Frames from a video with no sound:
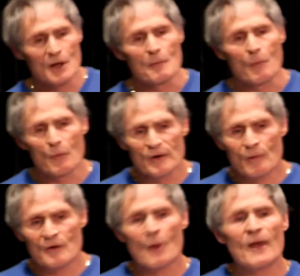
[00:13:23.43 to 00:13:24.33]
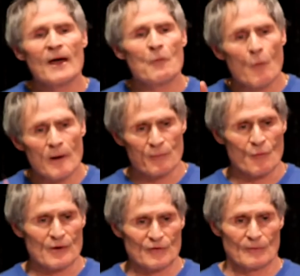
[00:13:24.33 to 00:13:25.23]
but we don't know at what
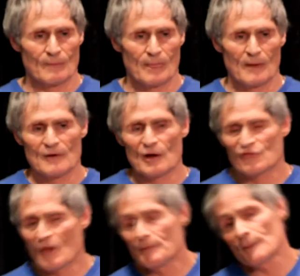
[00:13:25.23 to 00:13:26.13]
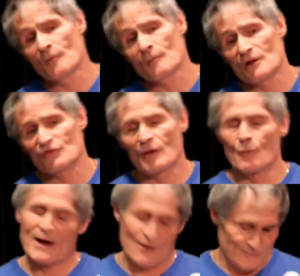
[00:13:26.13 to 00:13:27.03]
point. Now, some people might say,
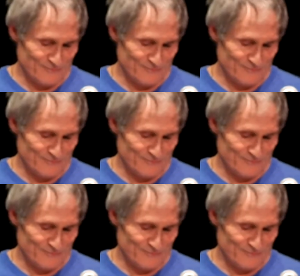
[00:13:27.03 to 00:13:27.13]
well,